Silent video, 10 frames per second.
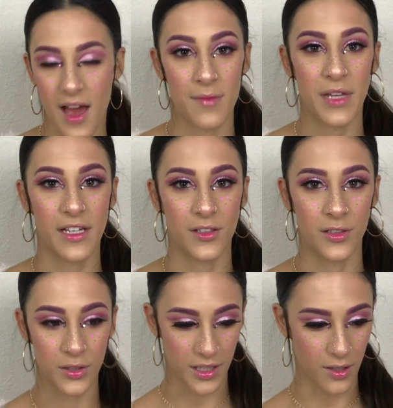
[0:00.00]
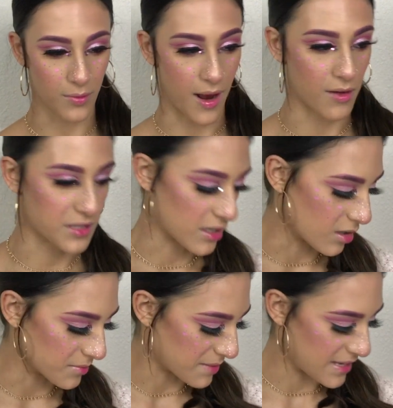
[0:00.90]
I'm like looking around at
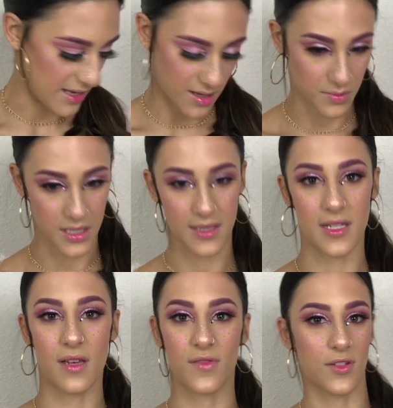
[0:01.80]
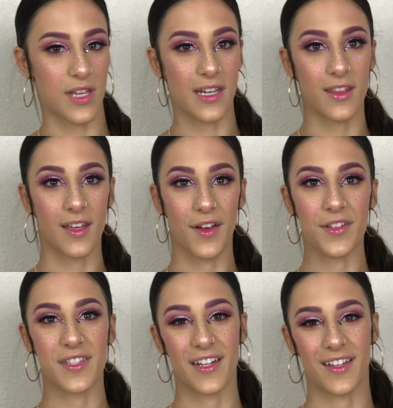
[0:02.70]
all my makeup to see if there's anything
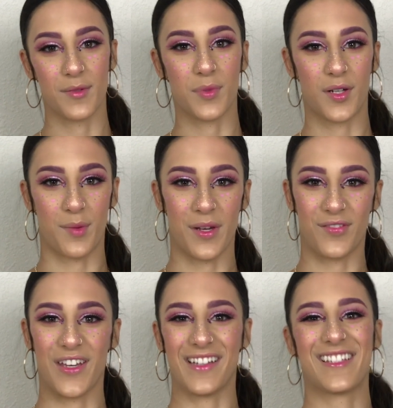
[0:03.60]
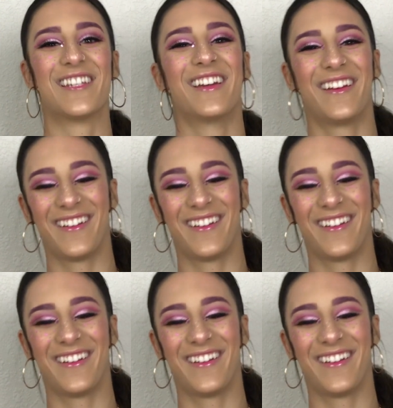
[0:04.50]
else that I can put on my face.